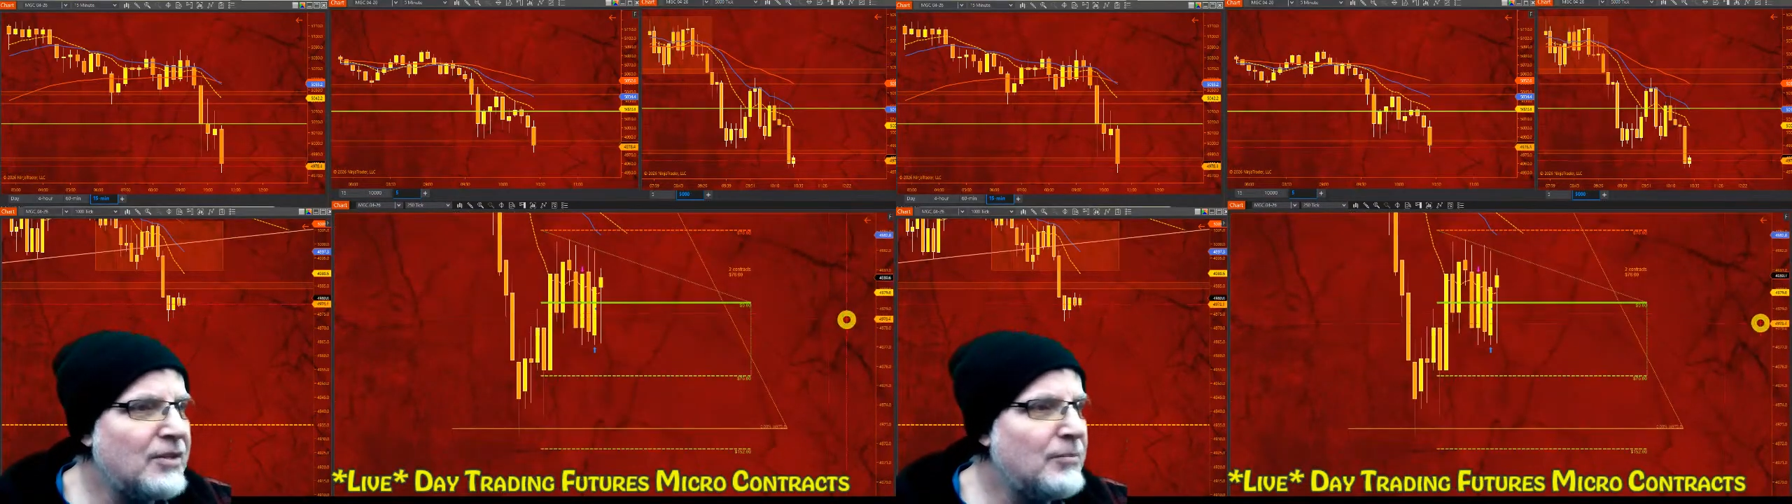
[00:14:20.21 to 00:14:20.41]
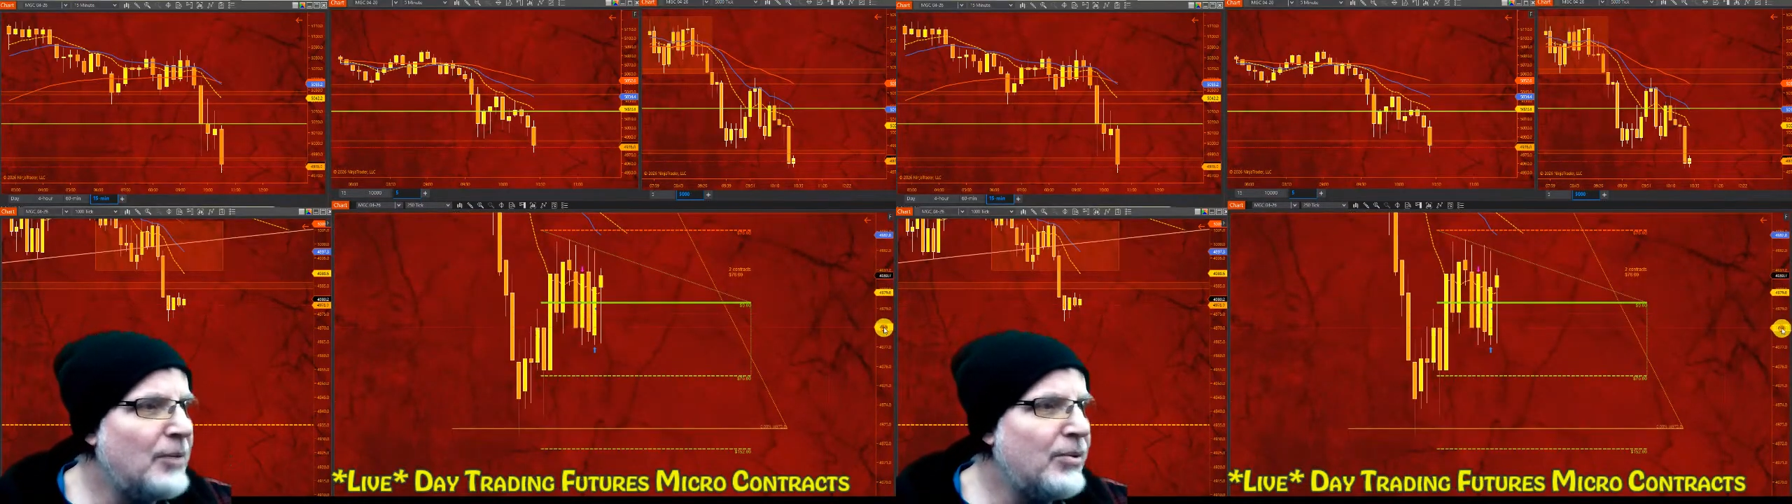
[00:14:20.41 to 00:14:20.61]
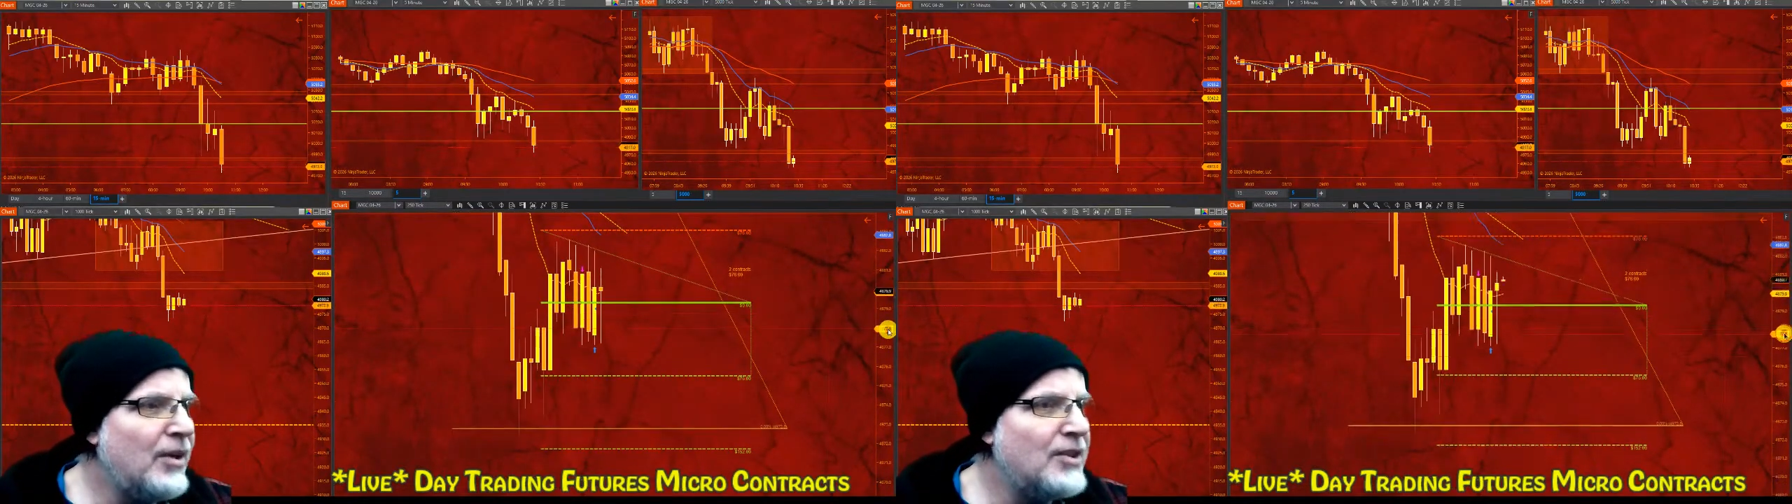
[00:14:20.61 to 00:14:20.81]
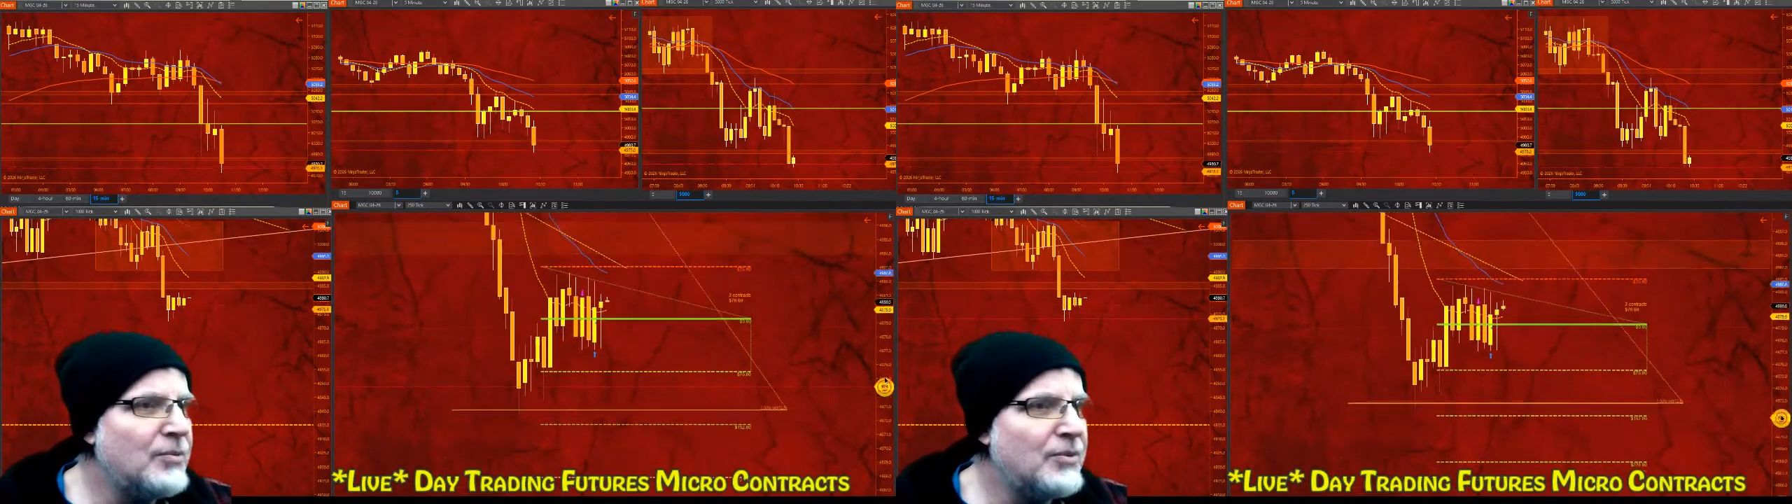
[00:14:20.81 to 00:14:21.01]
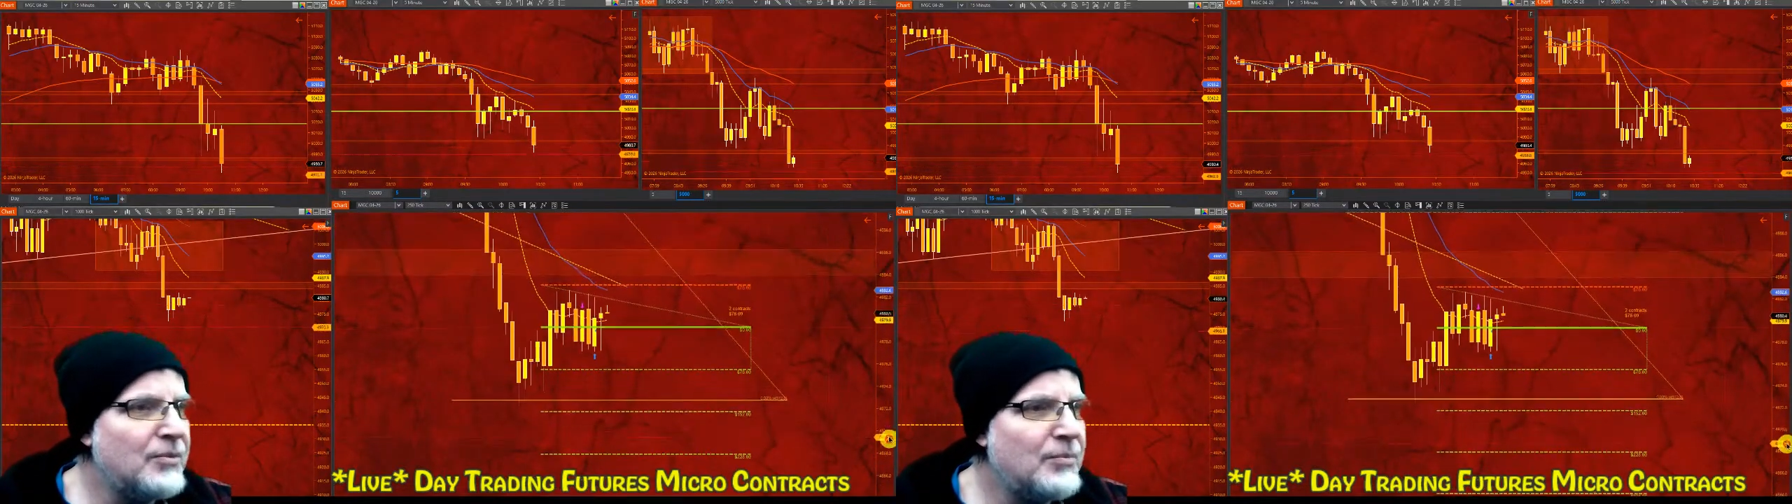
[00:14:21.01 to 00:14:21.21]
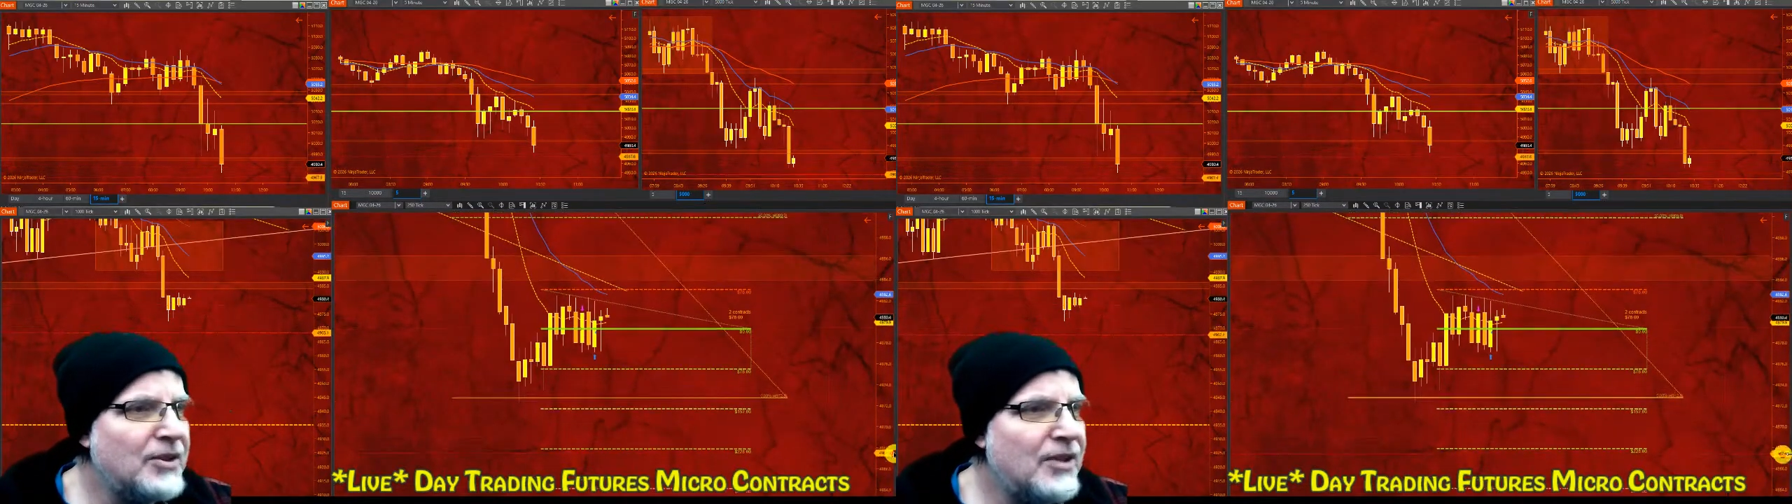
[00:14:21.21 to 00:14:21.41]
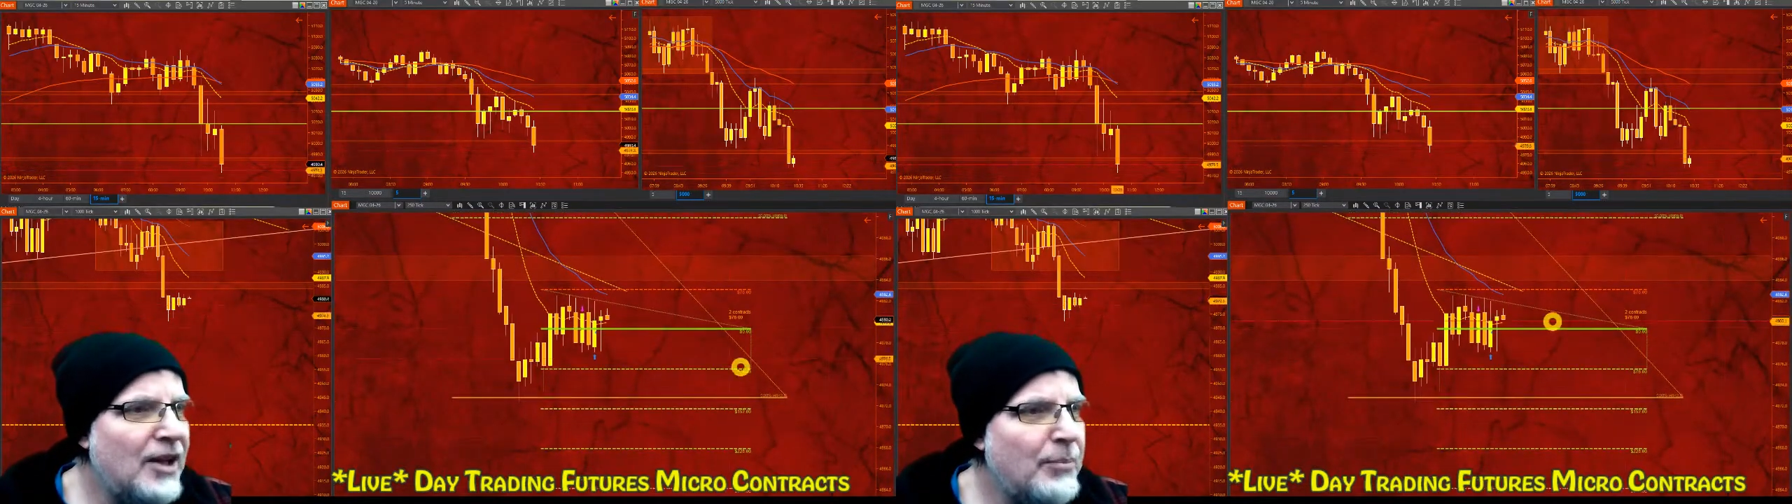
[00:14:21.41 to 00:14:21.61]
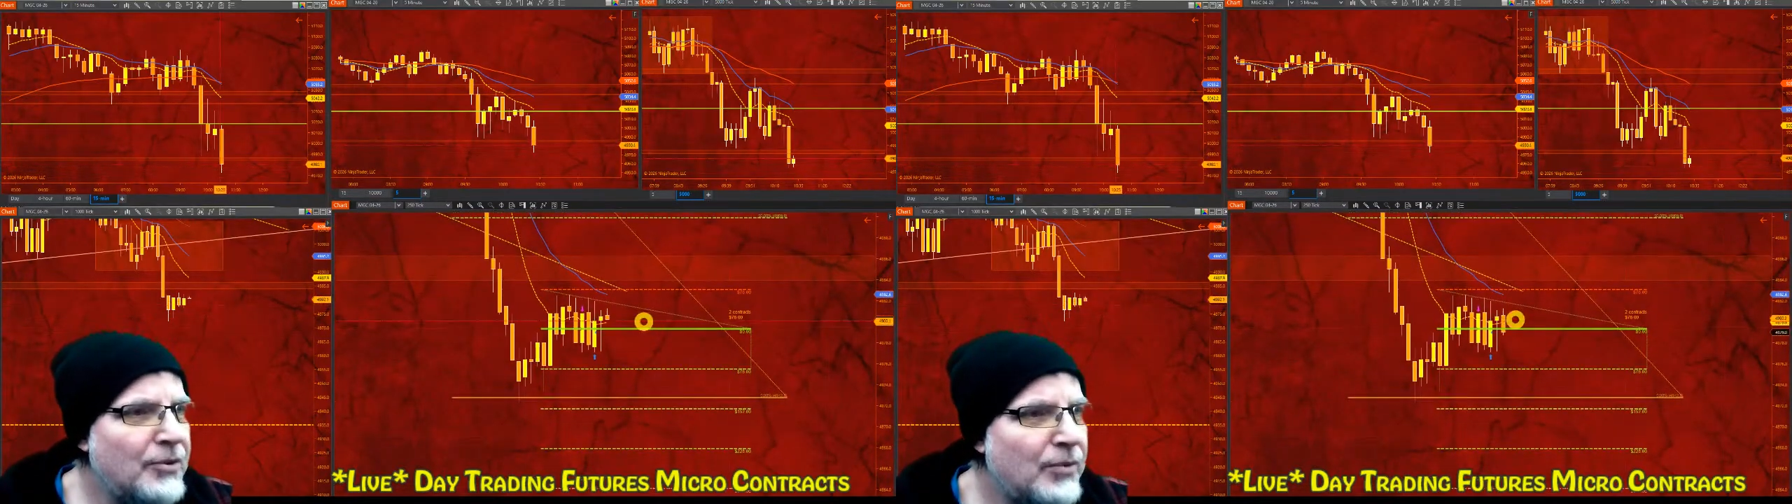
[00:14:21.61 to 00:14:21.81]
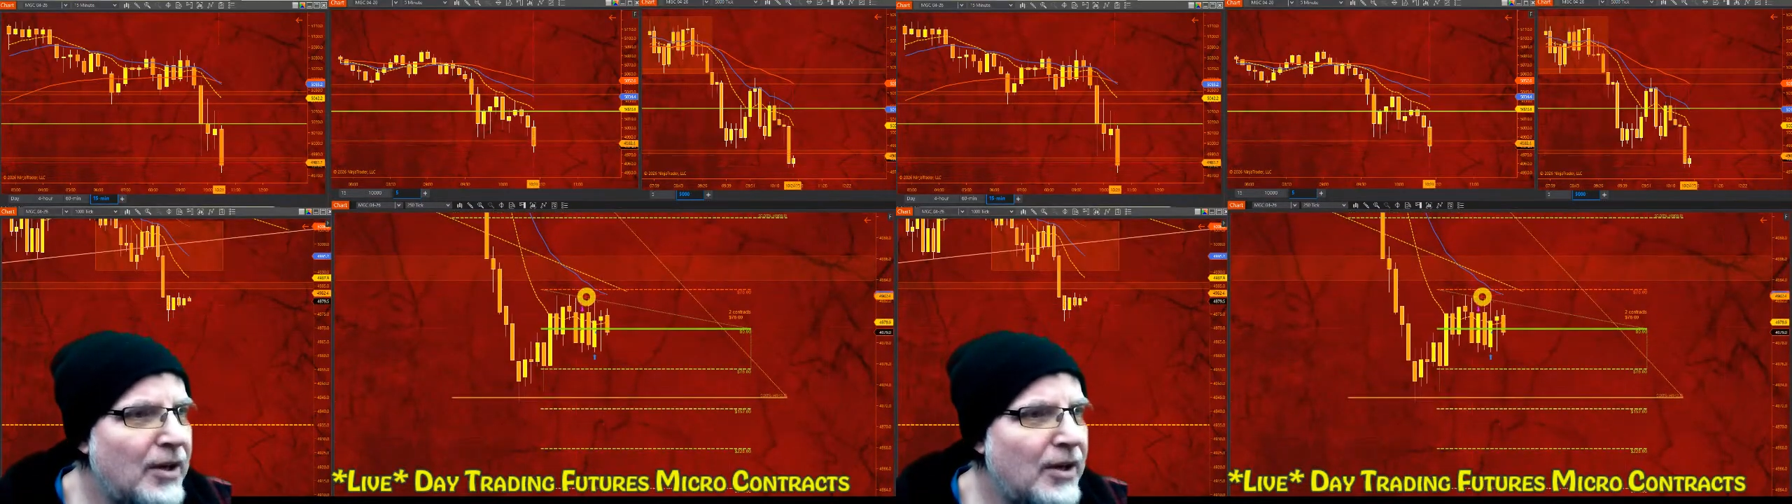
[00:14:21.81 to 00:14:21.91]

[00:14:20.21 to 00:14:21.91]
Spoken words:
My stop was right